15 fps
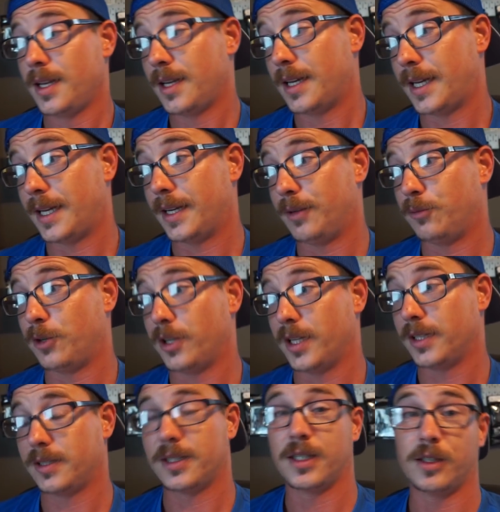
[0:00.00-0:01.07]
And while
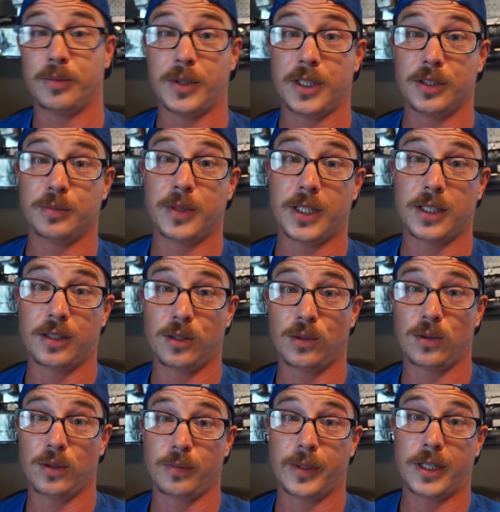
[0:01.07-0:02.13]
that's not the biggest pike in
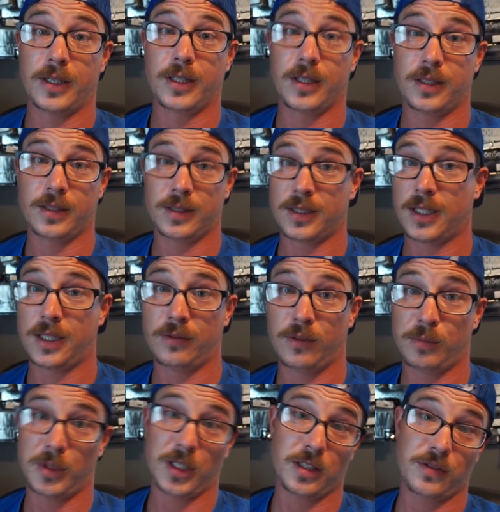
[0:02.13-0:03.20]
North America, and it's not even
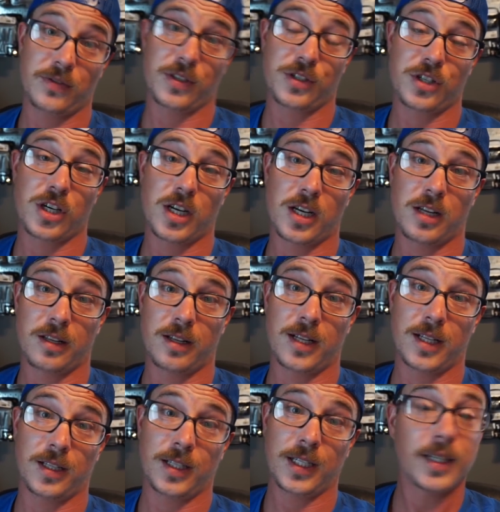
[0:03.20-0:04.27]
the biggest fish caught out of
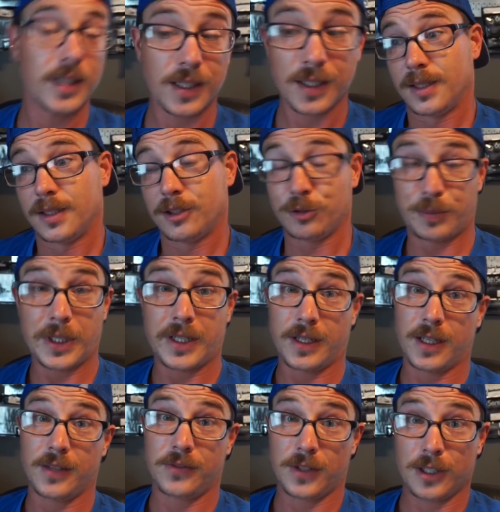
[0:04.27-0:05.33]
that lake, it was big
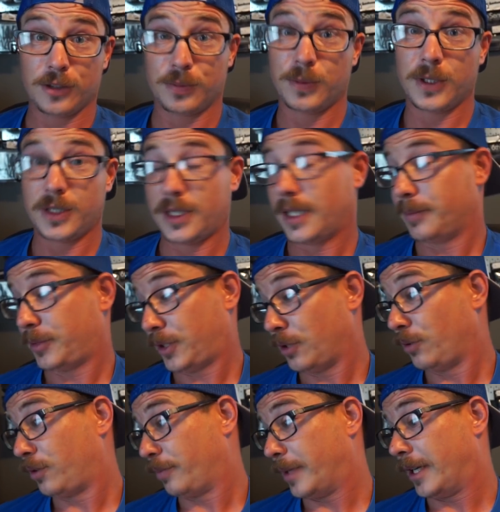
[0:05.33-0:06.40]
enough that I was pretty damn
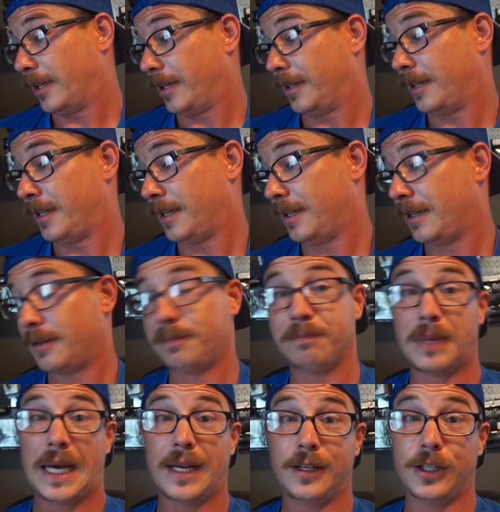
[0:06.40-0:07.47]
stoked about it.
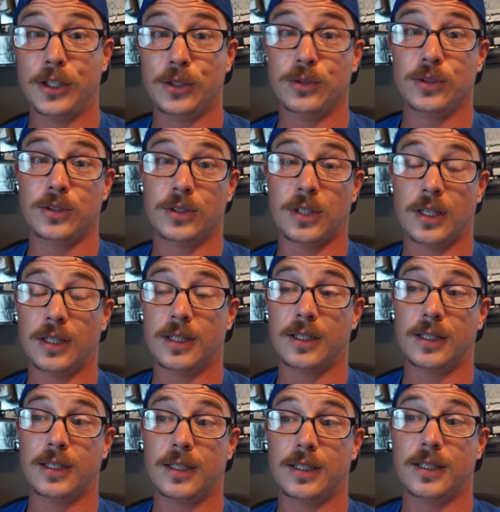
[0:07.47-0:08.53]
Bad news,
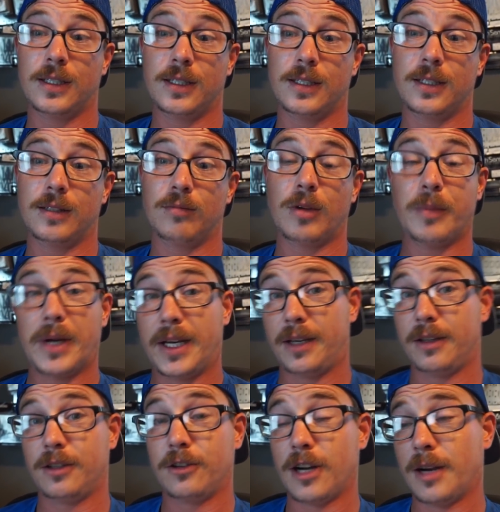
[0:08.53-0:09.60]
my
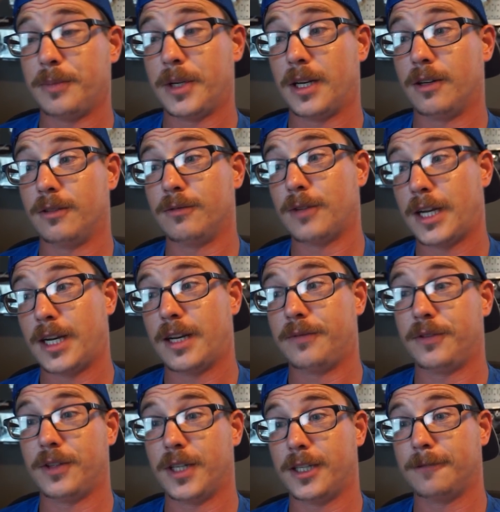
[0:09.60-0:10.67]
mic crapped out right
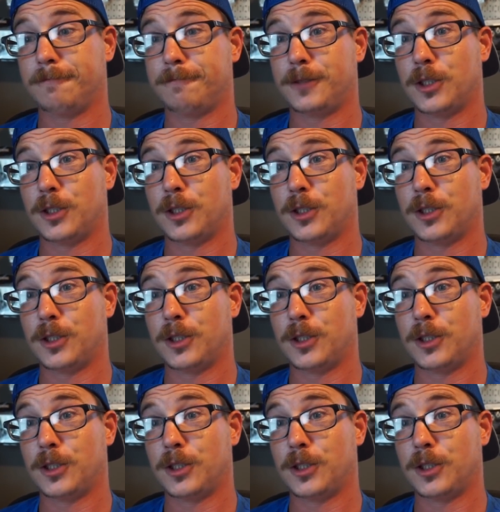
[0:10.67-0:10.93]
after that.